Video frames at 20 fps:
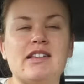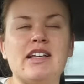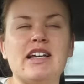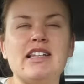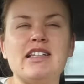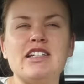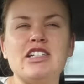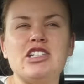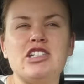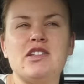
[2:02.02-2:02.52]

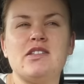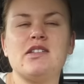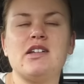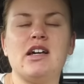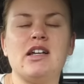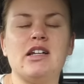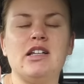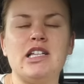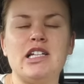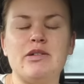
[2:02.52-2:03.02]
lately she's
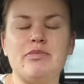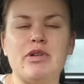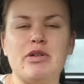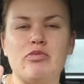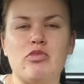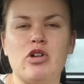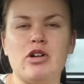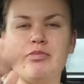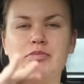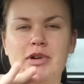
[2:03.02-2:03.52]
gone a little bit
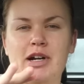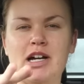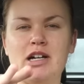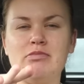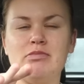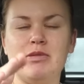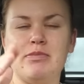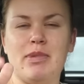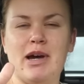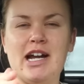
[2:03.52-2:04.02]
more
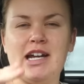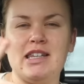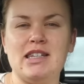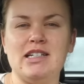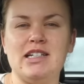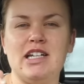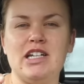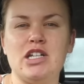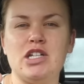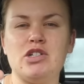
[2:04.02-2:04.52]
brown, but back in the
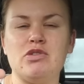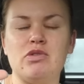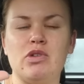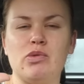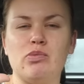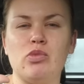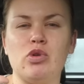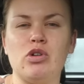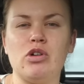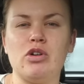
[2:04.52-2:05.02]
day she was
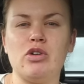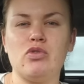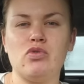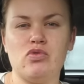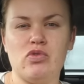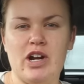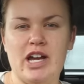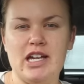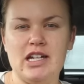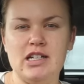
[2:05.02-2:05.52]
more
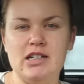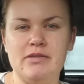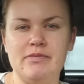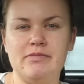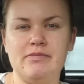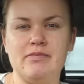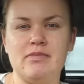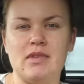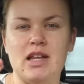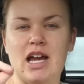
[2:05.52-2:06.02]
red.
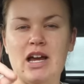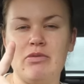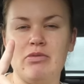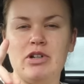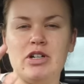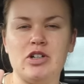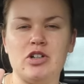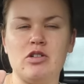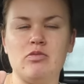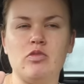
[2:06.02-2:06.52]
I
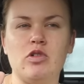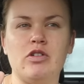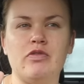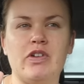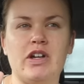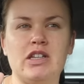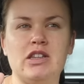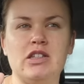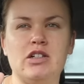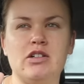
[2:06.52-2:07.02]
want to go more
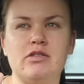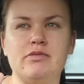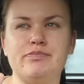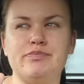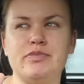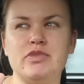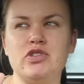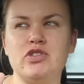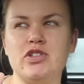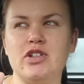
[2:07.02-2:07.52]
red though.
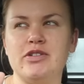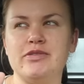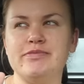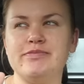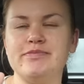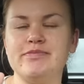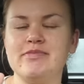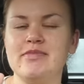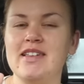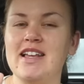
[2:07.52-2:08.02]
So
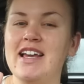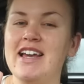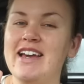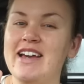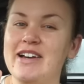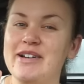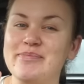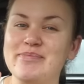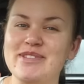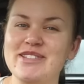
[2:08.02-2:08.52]

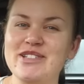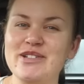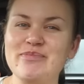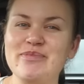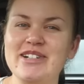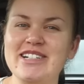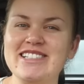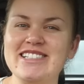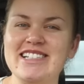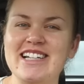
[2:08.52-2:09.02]
I'm
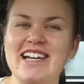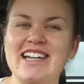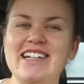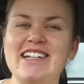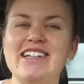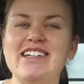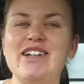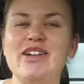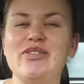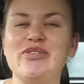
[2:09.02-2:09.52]
super
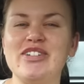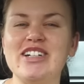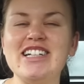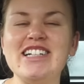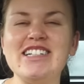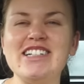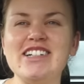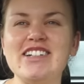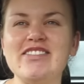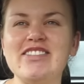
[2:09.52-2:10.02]
excited,
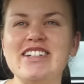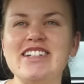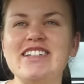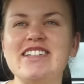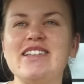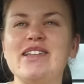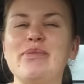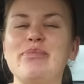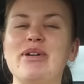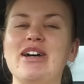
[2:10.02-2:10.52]
really
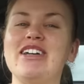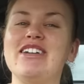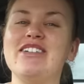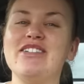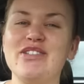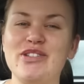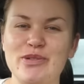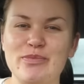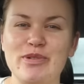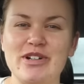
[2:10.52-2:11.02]
nervous, but
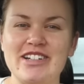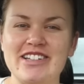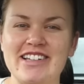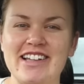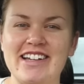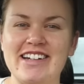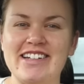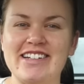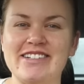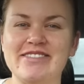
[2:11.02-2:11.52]
super
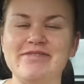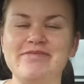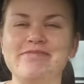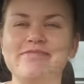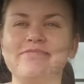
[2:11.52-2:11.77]
excited.